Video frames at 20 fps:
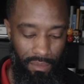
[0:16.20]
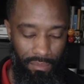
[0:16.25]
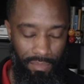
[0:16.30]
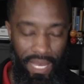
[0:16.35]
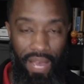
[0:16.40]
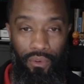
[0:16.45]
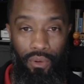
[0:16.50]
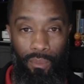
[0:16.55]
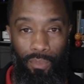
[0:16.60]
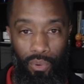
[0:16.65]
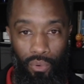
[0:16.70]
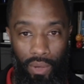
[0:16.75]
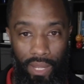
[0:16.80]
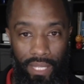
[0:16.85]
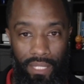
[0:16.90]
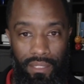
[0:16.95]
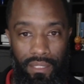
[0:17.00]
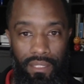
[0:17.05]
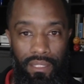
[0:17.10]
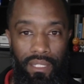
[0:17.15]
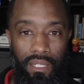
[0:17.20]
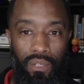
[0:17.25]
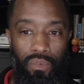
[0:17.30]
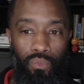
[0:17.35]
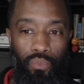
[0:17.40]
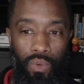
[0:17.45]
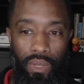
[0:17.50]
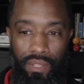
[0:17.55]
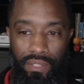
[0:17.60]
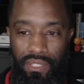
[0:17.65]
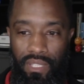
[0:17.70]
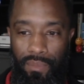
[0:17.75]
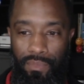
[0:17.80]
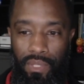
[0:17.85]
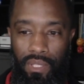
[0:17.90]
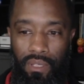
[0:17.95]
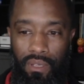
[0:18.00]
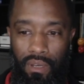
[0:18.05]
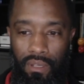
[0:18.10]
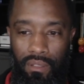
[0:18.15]
PowerPoint with
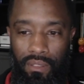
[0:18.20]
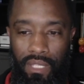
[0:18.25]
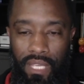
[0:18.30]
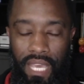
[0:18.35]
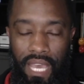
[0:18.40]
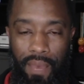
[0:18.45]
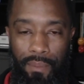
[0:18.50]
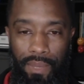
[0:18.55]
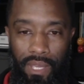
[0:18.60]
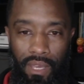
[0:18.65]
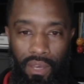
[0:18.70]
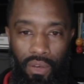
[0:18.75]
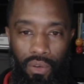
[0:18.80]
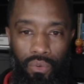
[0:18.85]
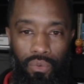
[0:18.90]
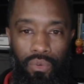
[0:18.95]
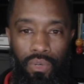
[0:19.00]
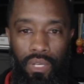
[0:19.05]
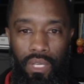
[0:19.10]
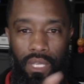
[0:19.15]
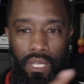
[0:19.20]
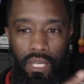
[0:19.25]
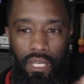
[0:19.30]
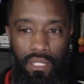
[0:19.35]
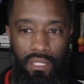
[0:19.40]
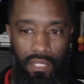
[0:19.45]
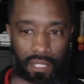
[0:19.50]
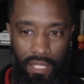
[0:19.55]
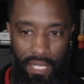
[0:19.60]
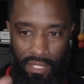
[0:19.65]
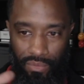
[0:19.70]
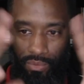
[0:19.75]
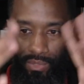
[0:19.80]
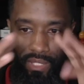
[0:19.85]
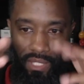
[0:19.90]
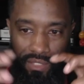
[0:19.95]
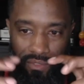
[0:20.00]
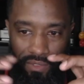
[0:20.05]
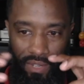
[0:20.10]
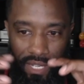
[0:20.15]
something called Cameo. See, that's
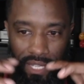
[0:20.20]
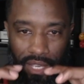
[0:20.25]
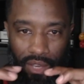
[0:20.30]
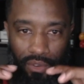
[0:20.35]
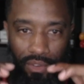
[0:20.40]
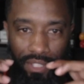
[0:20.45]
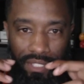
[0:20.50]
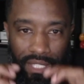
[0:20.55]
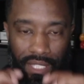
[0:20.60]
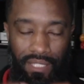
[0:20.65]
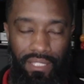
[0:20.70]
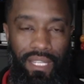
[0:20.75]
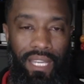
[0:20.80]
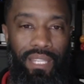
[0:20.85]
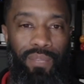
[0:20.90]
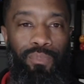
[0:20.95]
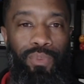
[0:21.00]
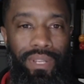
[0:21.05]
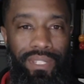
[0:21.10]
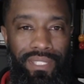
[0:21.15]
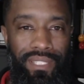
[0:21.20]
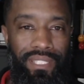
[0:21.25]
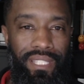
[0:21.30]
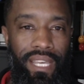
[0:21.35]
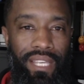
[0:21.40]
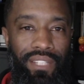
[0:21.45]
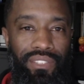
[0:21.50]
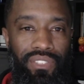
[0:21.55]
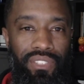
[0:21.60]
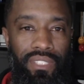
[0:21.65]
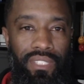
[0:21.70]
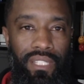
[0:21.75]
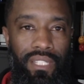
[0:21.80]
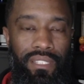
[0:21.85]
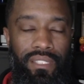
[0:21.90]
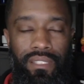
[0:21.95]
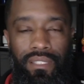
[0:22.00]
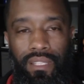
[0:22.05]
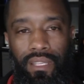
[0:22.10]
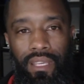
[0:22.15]
what this video is inside the presentation,
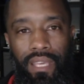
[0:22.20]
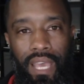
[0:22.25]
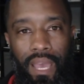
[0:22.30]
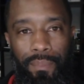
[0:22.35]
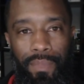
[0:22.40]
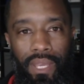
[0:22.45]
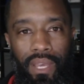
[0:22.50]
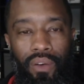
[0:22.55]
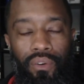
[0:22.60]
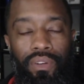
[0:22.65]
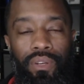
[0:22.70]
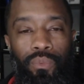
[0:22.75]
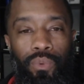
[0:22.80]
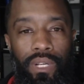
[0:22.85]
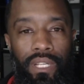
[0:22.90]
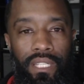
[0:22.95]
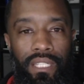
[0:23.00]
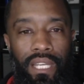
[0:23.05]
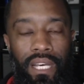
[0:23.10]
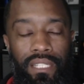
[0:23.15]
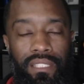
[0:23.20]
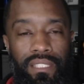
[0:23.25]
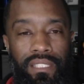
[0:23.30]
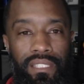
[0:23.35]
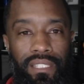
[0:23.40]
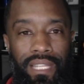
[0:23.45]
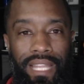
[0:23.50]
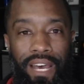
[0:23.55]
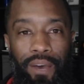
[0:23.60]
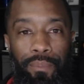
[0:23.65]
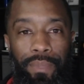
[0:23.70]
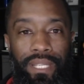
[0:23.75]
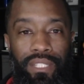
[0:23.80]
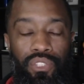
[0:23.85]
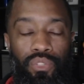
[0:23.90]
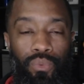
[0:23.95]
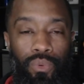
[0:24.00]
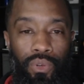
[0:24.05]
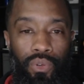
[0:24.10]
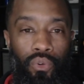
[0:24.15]
is it's a Cameo, and what it does is allow me
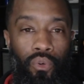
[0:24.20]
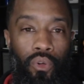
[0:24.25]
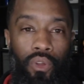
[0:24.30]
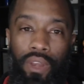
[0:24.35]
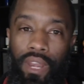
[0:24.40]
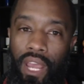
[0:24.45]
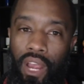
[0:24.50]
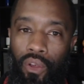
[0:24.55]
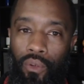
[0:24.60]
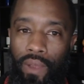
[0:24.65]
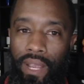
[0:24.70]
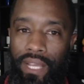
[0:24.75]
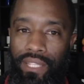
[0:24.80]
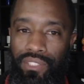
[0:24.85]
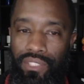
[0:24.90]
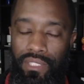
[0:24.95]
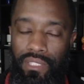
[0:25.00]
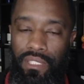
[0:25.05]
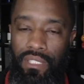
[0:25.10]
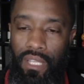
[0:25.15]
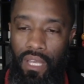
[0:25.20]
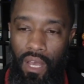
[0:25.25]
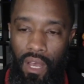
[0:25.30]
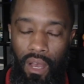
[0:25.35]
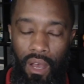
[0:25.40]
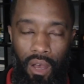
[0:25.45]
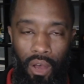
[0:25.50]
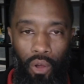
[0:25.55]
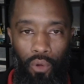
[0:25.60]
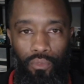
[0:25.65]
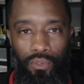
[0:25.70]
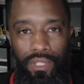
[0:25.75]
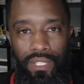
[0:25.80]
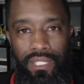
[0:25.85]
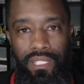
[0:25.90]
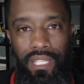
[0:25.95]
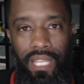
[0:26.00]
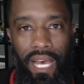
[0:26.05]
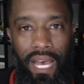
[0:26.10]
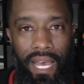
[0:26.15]
to record narrations over the
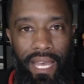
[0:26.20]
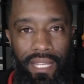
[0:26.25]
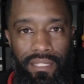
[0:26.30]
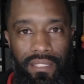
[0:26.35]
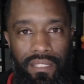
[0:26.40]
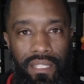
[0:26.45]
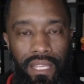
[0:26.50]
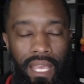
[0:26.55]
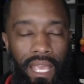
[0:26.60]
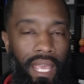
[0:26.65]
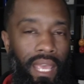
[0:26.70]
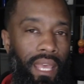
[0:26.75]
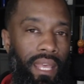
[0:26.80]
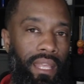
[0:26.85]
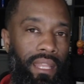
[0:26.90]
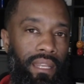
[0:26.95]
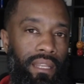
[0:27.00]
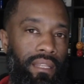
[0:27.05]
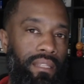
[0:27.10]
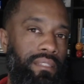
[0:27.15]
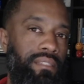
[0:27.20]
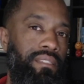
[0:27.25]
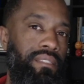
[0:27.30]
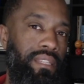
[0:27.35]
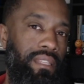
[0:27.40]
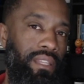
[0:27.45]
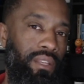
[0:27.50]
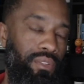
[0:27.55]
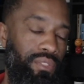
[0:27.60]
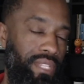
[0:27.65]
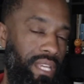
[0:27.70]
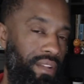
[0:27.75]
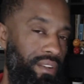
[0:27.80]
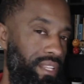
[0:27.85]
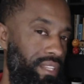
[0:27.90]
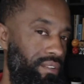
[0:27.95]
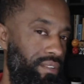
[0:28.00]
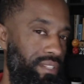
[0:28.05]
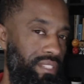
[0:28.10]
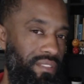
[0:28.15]
slides and send those
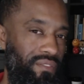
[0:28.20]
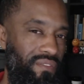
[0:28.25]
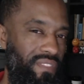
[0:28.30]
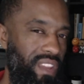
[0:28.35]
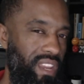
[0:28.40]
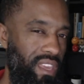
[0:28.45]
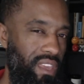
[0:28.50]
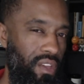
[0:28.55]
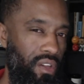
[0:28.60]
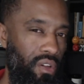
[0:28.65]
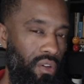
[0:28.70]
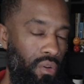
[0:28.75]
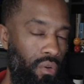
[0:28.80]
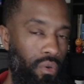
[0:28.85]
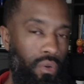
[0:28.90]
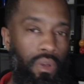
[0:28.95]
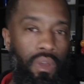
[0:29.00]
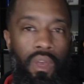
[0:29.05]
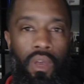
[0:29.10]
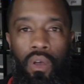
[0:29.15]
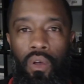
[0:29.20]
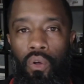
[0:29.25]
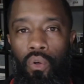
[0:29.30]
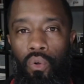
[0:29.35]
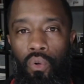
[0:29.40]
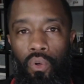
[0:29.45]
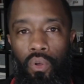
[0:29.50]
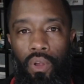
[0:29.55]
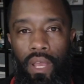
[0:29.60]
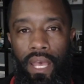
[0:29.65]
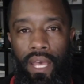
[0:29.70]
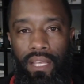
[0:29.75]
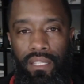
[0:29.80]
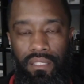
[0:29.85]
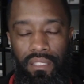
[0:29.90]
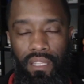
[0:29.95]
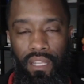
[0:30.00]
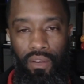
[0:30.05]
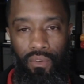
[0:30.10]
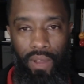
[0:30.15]
out either as a video or
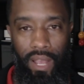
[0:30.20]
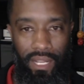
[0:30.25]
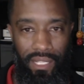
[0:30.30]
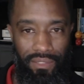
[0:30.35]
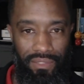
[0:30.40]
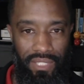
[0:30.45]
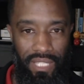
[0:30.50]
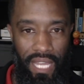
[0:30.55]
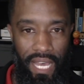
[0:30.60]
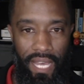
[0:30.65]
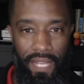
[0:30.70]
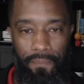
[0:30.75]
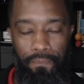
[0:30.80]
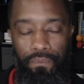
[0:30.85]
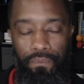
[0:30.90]
as an interactive slide.